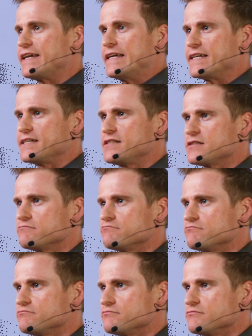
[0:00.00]
is
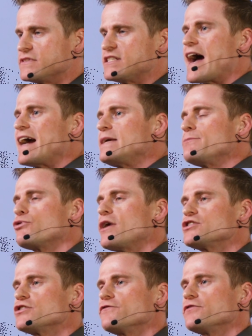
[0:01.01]
tiny
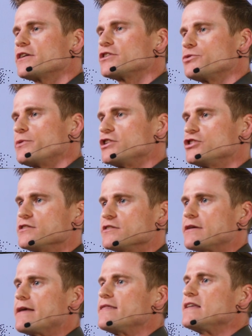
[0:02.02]
pressure fluctuations
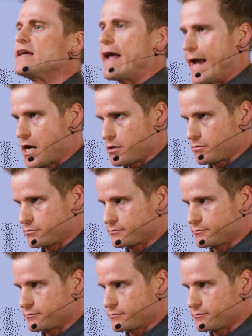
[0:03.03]
in the air.